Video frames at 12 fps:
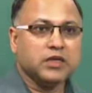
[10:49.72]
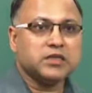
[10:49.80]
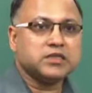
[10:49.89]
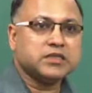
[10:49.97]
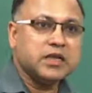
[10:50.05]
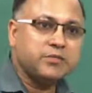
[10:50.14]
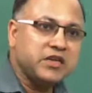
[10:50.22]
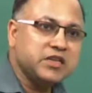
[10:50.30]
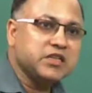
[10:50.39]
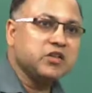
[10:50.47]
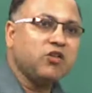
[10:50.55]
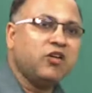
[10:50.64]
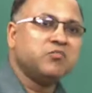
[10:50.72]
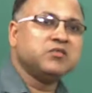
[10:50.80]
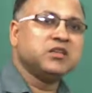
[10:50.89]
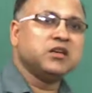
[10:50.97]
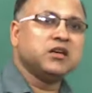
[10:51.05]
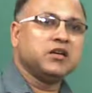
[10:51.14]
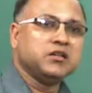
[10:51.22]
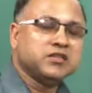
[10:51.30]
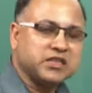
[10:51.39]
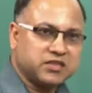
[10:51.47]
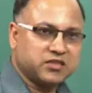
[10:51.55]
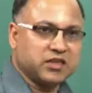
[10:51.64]
the stability of the
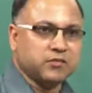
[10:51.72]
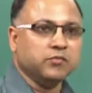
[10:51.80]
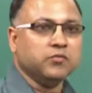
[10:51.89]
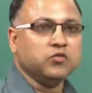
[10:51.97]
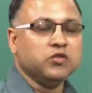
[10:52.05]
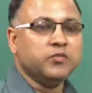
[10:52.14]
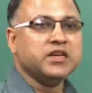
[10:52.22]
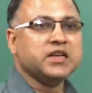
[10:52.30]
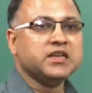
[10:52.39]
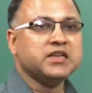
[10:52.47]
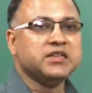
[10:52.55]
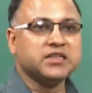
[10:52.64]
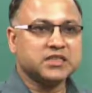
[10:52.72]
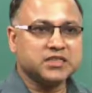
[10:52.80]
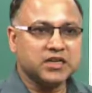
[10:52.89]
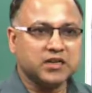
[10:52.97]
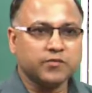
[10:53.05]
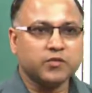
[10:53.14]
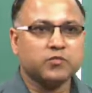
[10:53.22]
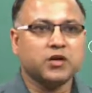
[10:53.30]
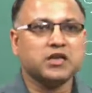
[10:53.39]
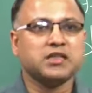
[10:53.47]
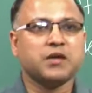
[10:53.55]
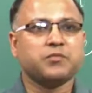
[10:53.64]
system will be getting disturbed
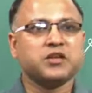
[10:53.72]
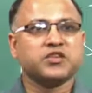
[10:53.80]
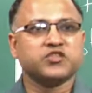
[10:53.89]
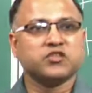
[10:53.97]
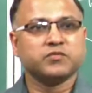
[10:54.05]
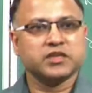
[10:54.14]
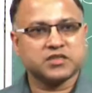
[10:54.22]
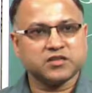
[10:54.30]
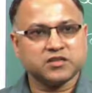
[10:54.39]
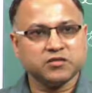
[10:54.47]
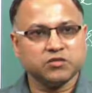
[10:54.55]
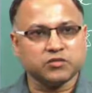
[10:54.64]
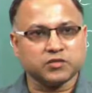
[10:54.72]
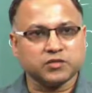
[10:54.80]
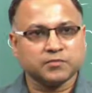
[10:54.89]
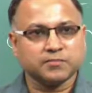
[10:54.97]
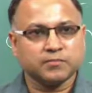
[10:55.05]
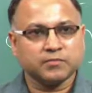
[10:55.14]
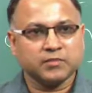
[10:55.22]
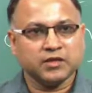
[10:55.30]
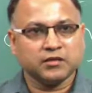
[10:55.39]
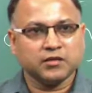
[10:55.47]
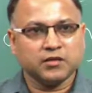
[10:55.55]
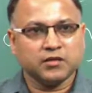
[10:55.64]
by the application of the external loads.
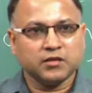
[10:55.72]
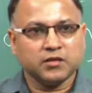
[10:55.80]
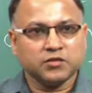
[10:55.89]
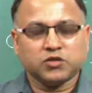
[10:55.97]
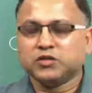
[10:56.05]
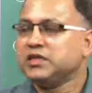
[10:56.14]
So,